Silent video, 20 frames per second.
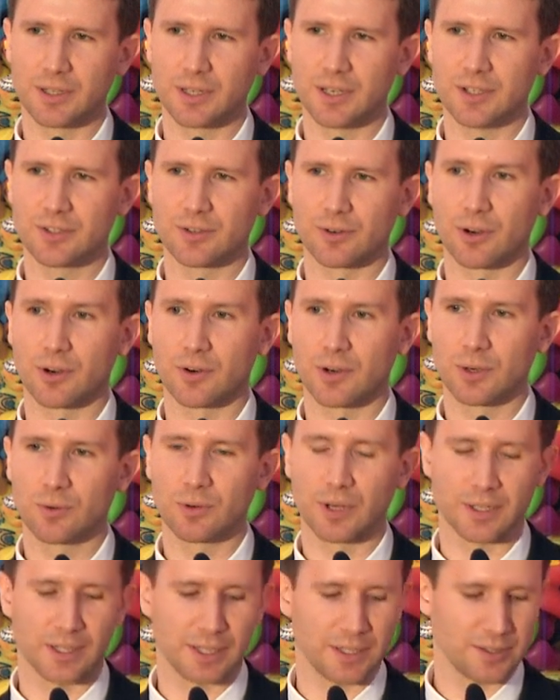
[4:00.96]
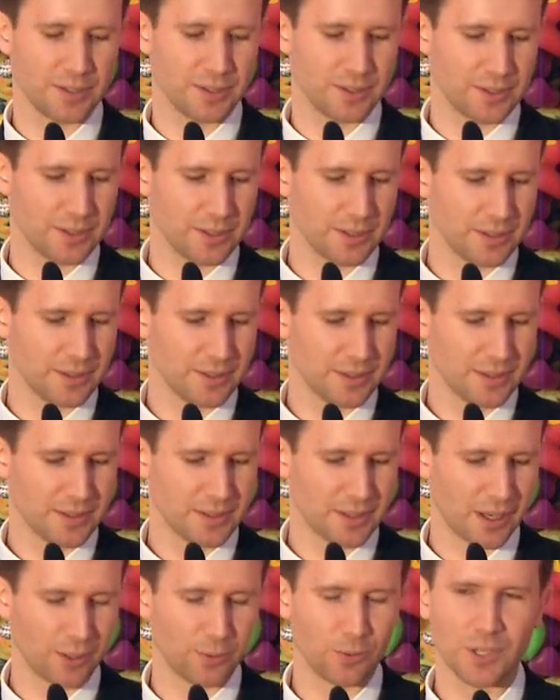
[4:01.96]
his or her own identity,
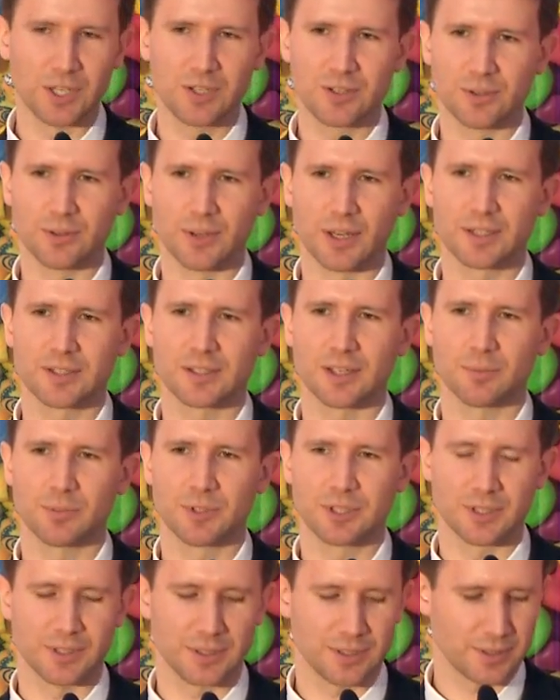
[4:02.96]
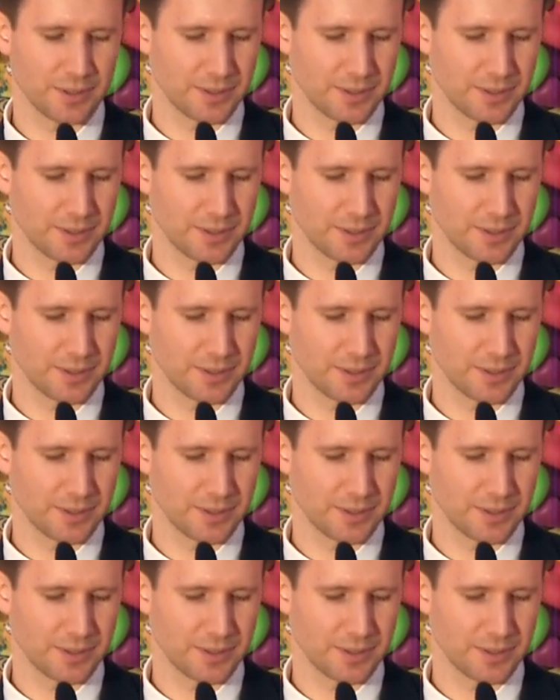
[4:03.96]
and we should accept it.